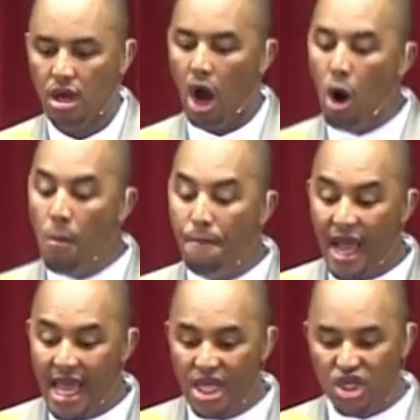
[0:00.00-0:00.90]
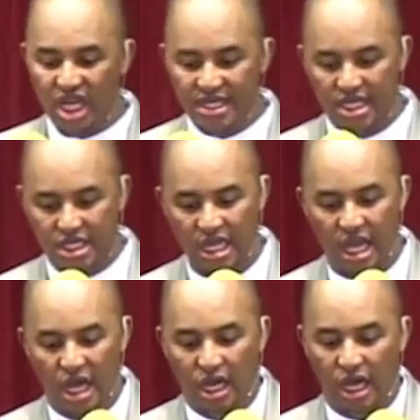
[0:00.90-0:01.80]
obey Jesus
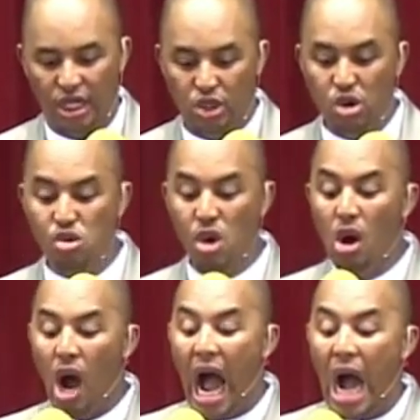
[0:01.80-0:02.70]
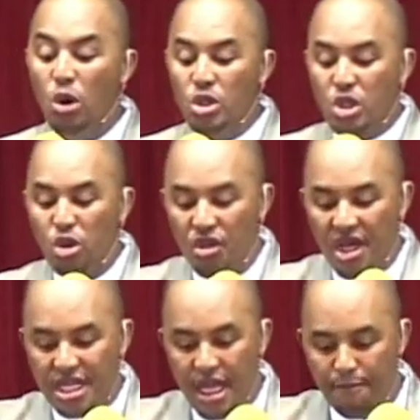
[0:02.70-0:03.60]
to row out to the
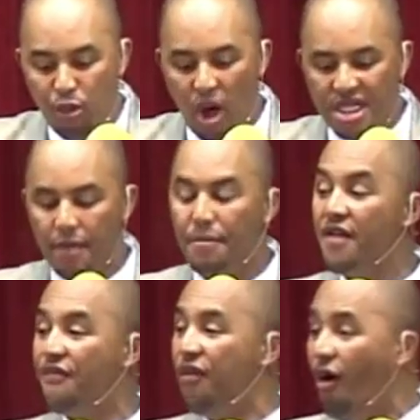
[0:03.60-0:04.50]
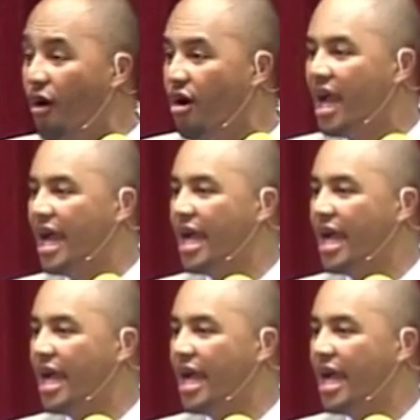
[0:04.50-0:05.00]
deep water before